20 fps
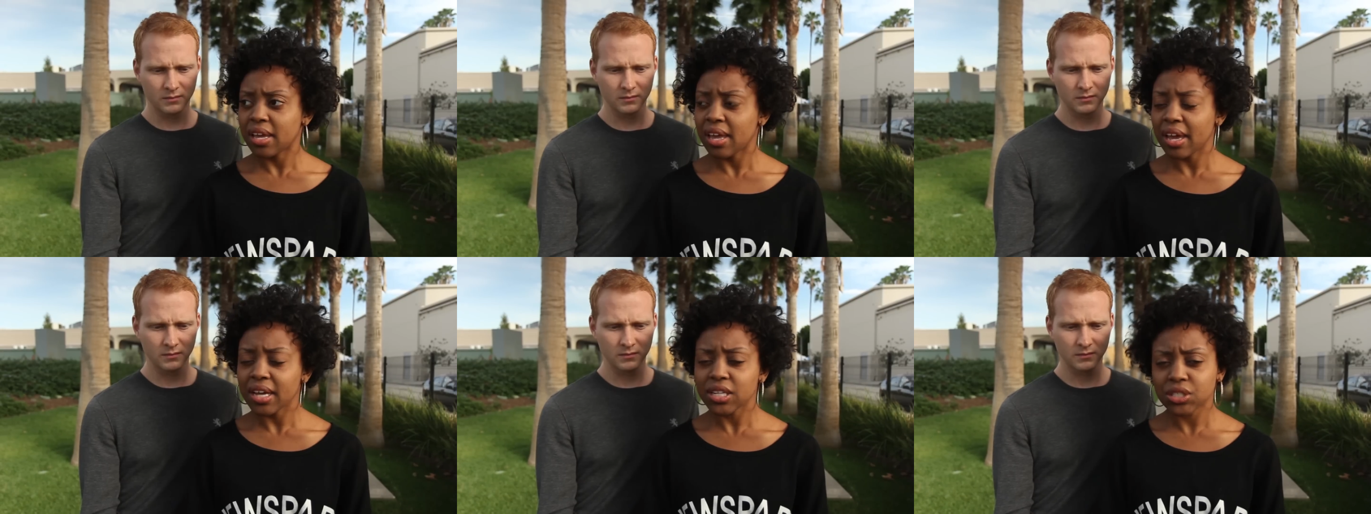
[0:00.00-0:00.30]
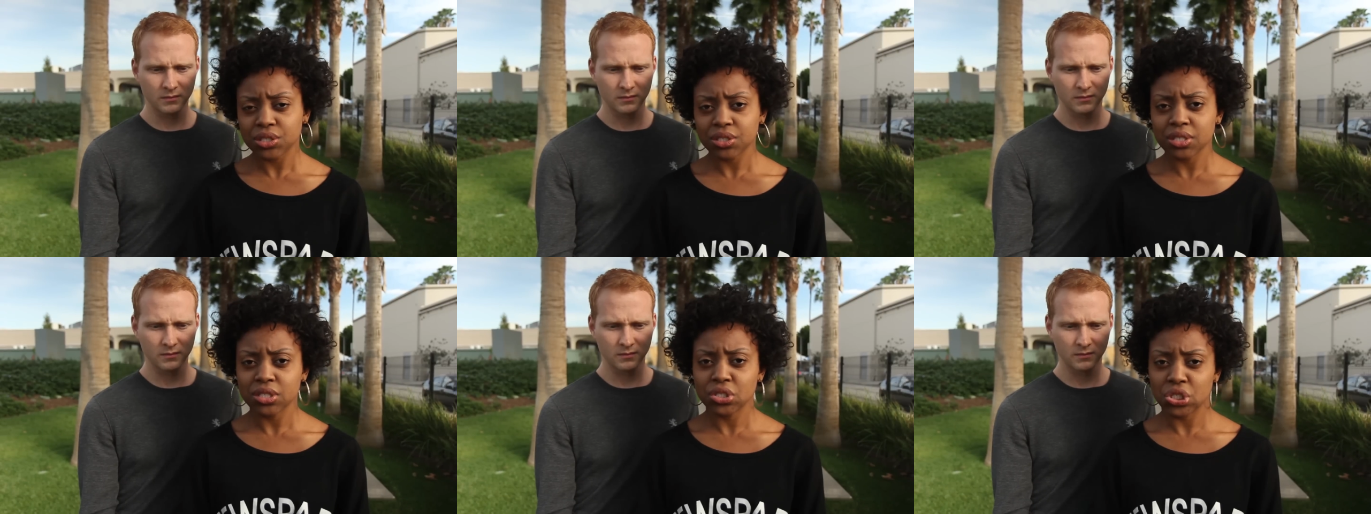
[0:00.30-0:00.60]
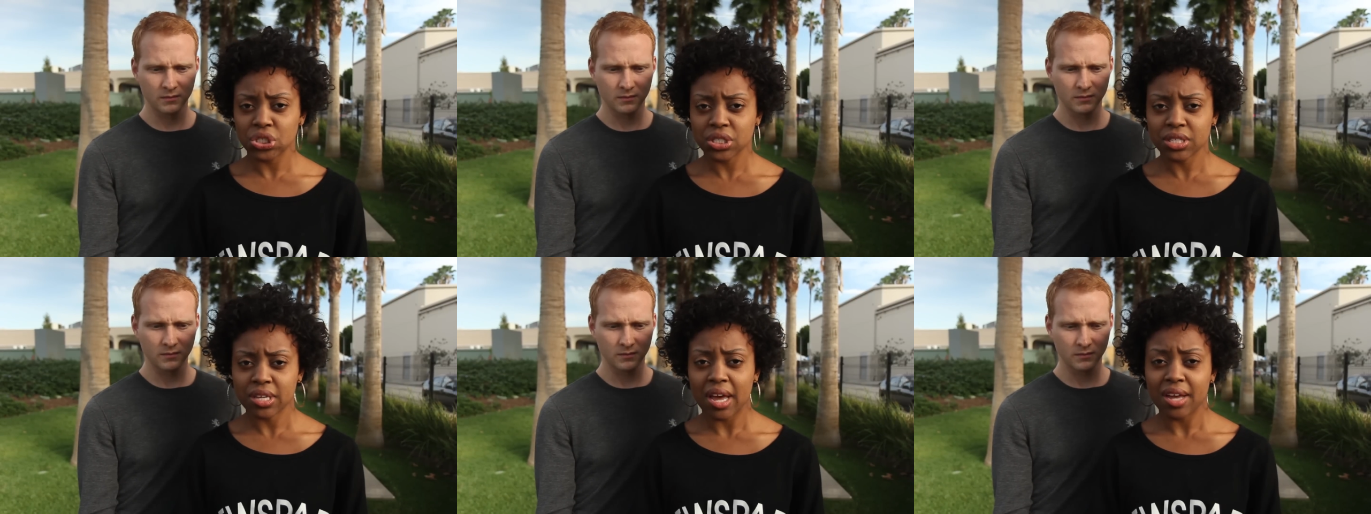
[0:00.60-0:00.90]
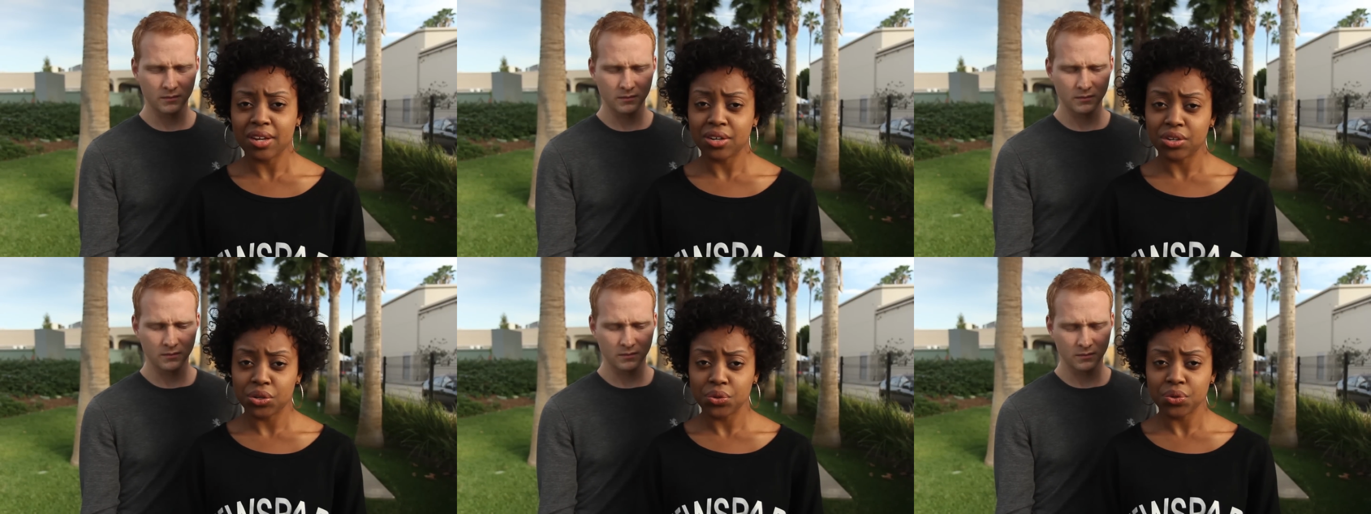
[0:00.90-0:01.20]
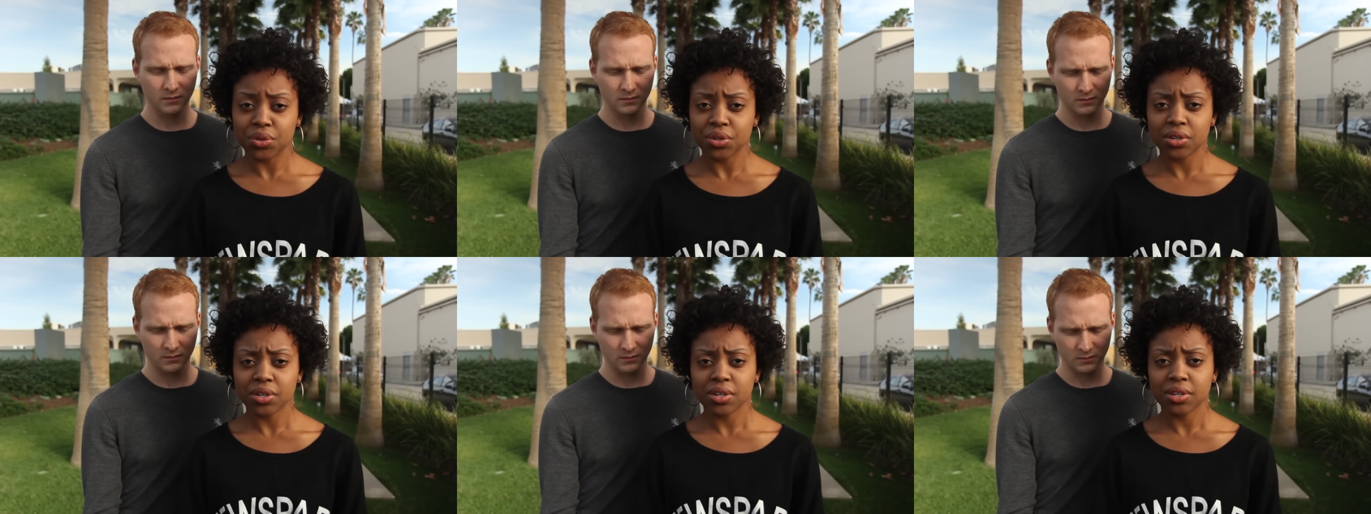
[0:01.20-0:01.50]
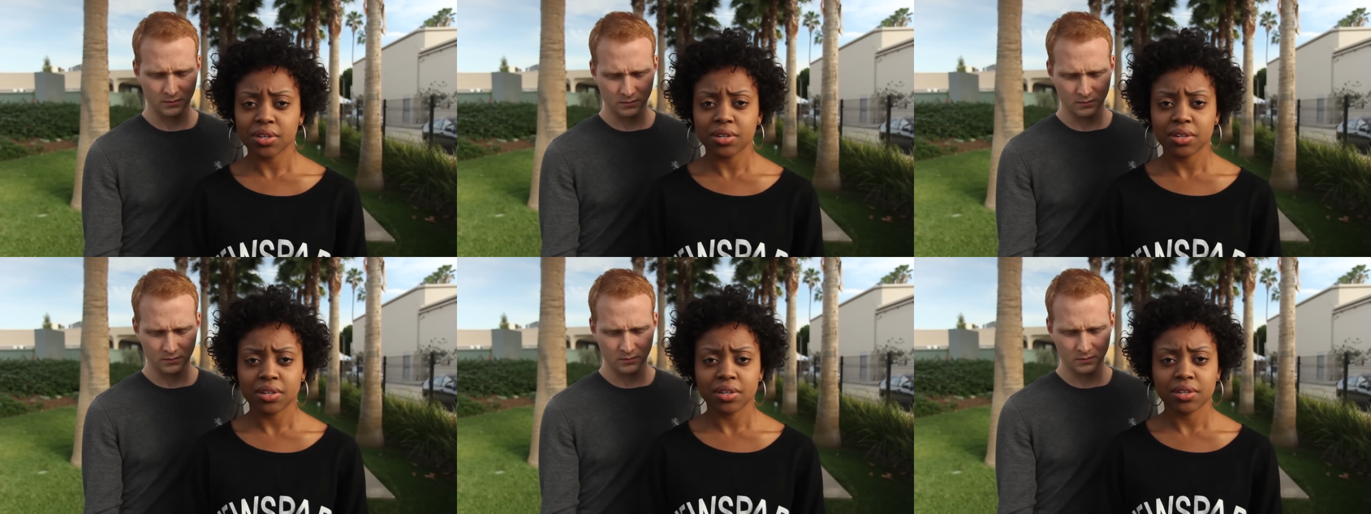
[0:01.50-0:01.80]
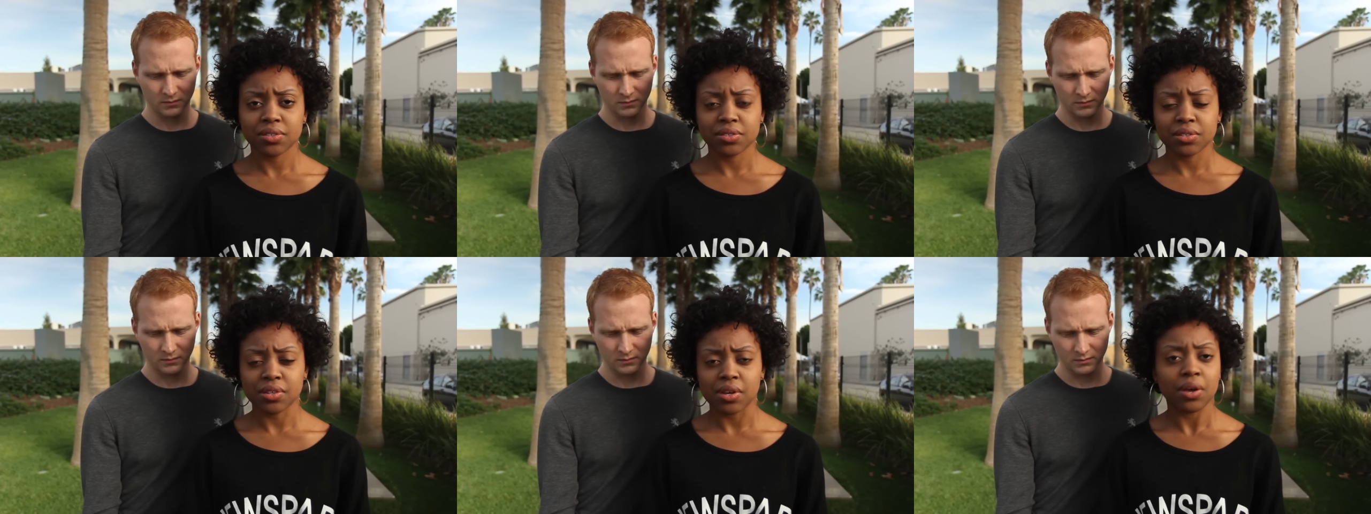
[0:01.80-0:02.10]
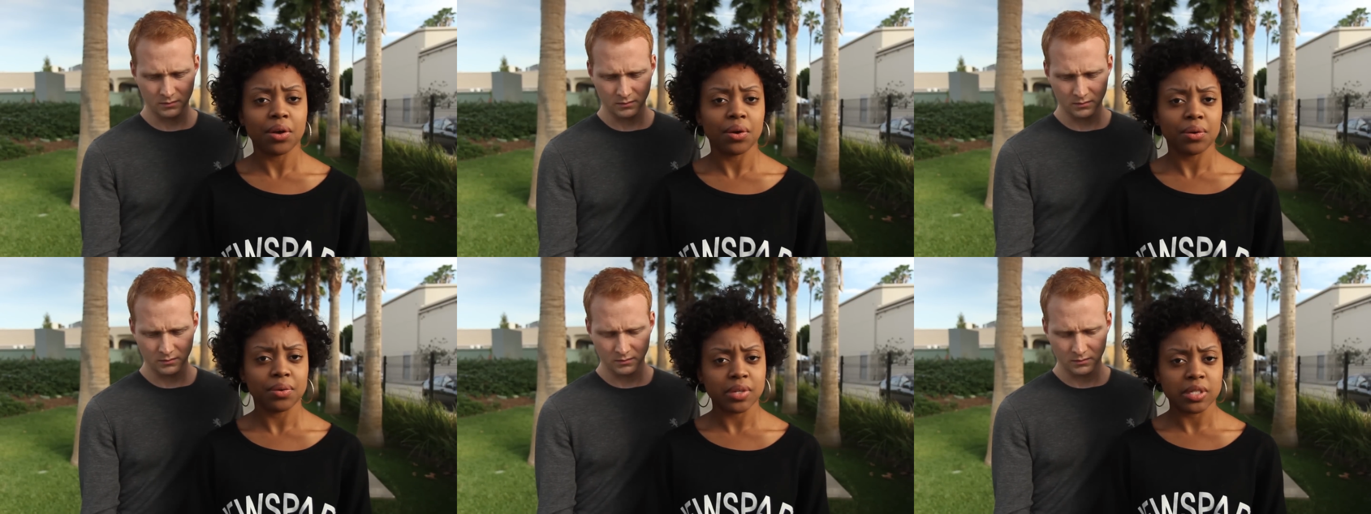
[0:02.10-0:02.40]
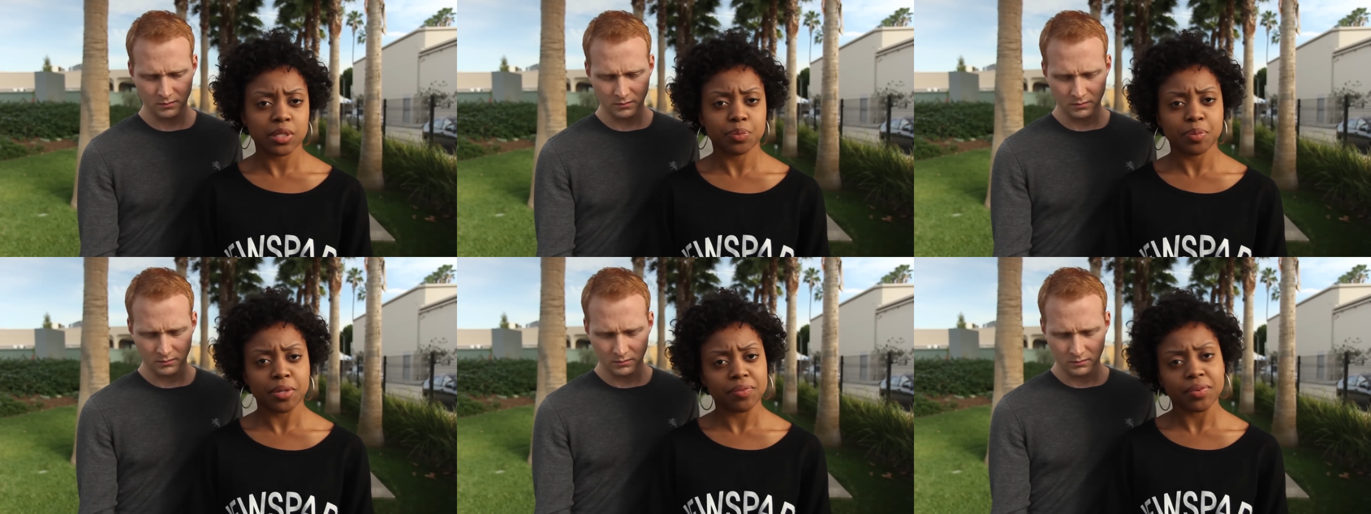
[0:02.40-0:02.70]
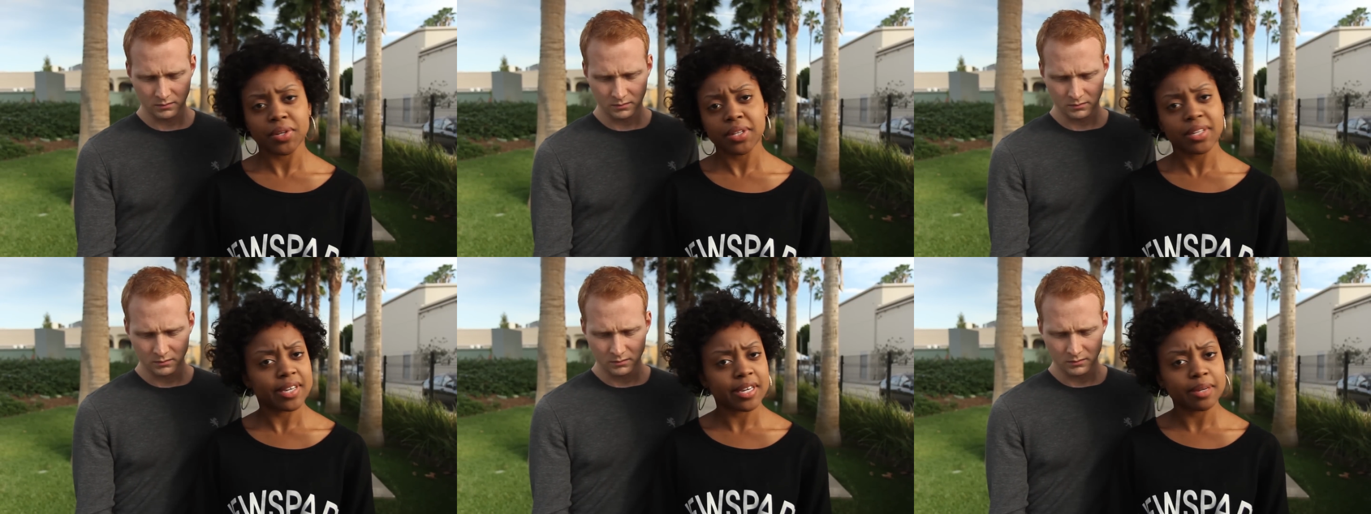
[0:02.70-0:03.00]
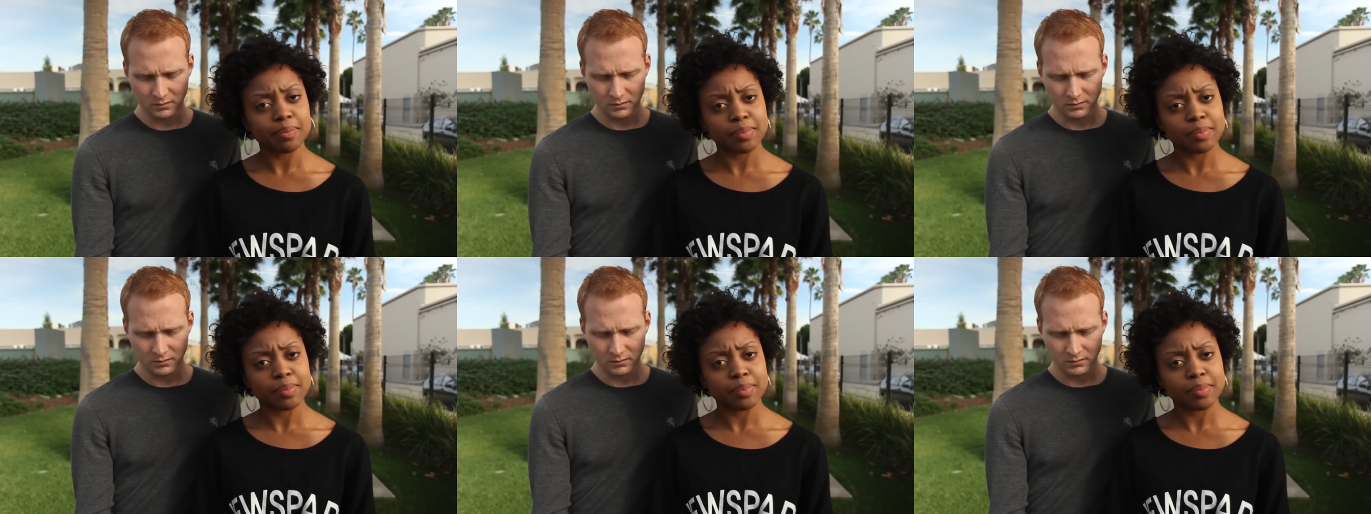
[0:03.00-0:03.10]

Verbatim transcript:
Speaker 1: He actually just got neutered, so he's been really